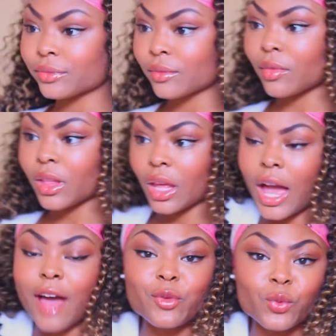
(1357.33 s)
I
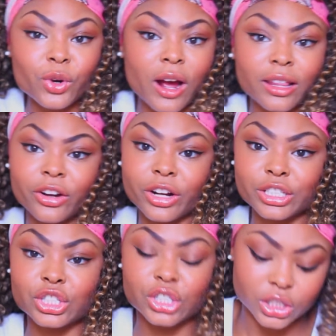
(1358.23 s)
haven't worn eyeliner
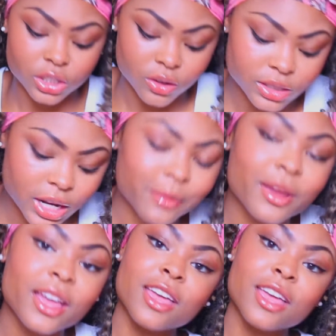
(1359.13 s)
in such a long time